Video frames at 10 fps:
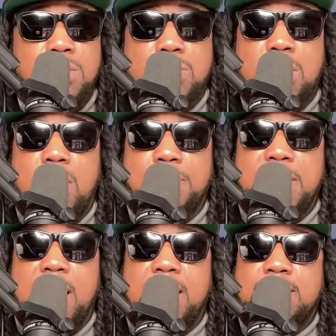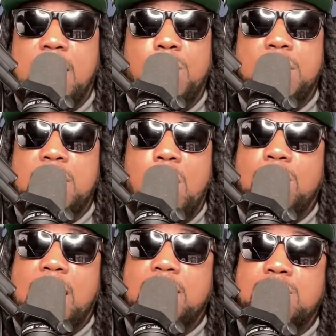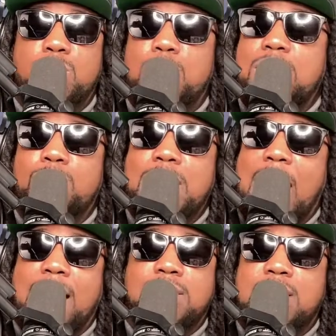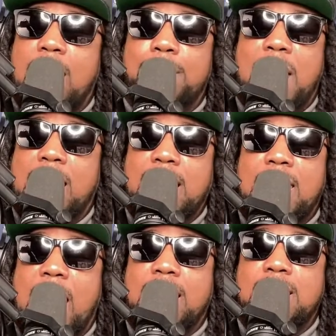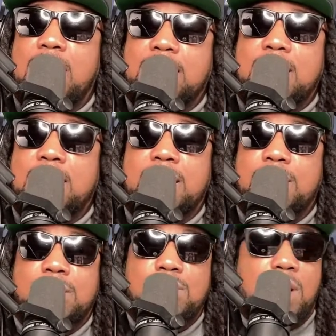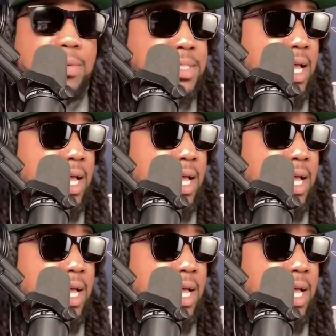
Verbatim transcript: You see what I'm saying? So it don't let we we gotta stop acting like nothing can. You know what I'm